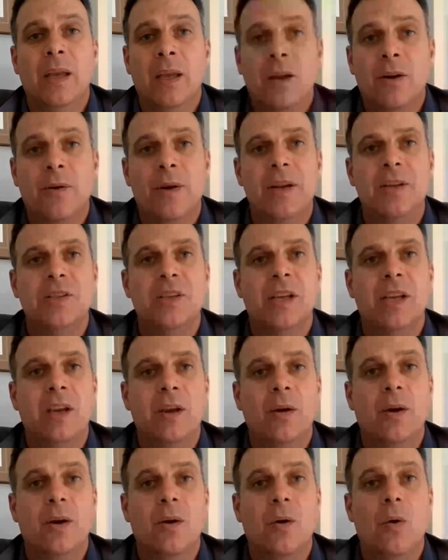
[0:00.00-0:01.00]
Increasing
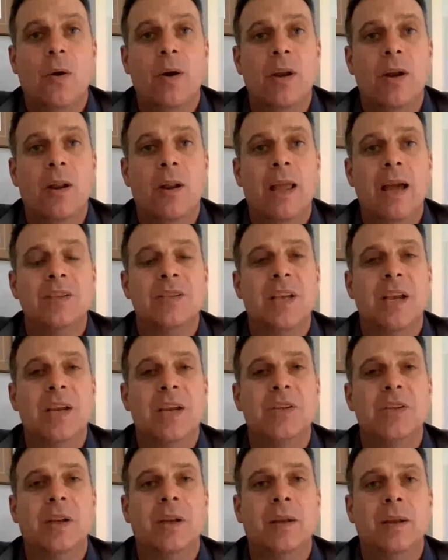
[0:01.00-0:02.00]
your core
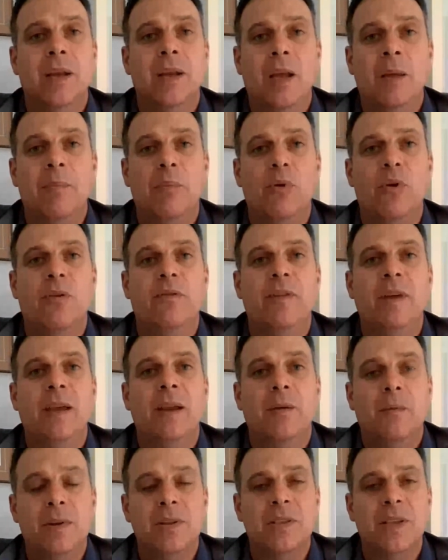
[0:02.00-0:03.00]
utilization,
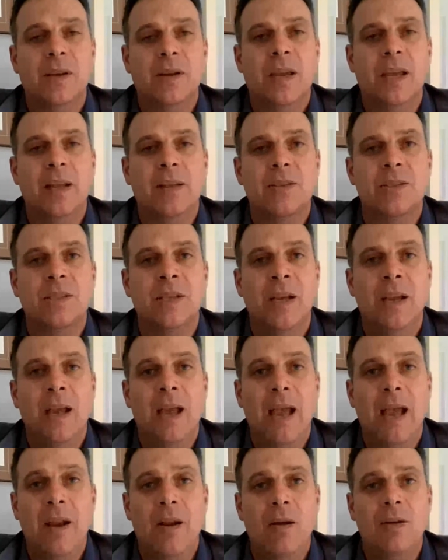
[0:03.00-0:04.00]
improving resilience,
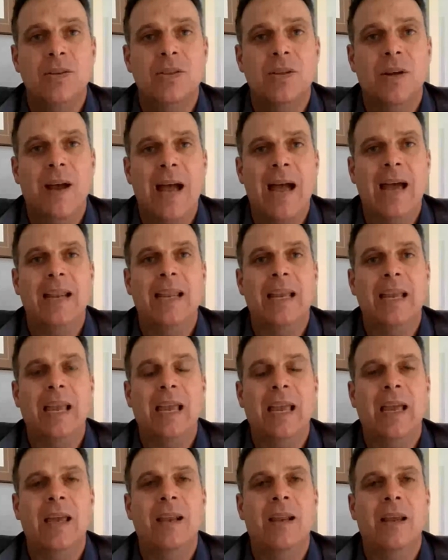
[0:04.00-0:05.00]
and also
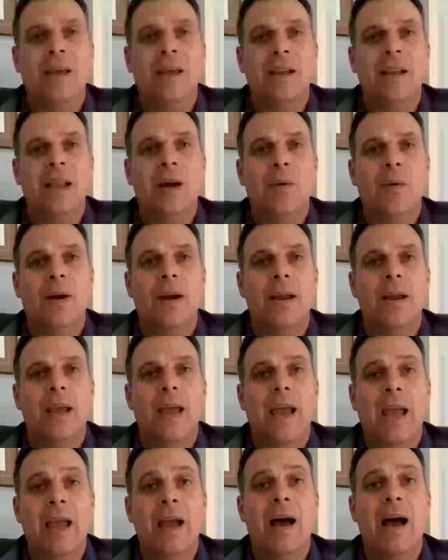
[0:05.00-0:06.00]
adding in network
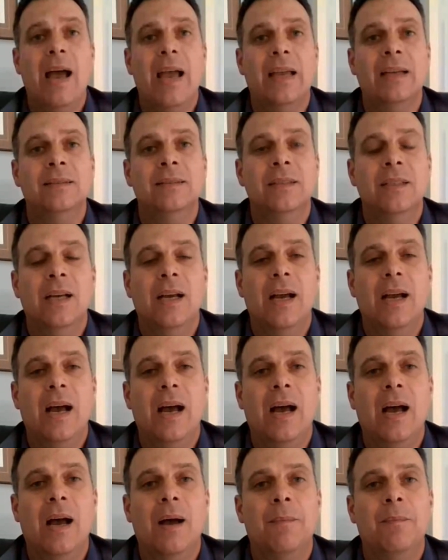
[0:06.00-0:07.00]
AI
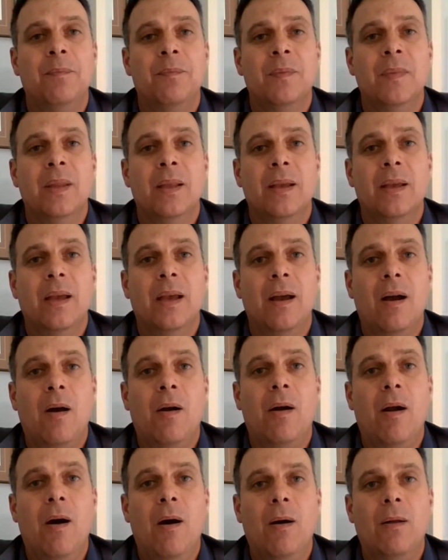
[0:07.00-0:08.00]

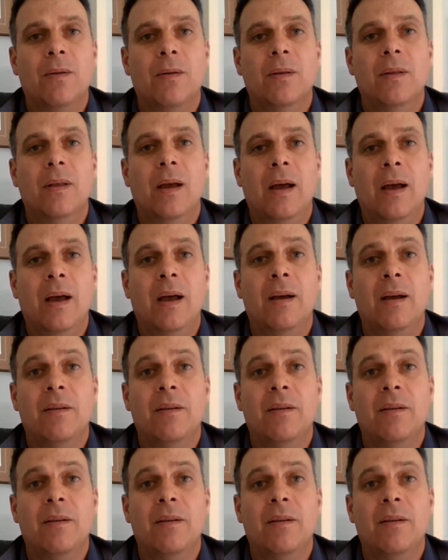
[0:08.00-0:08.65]
are all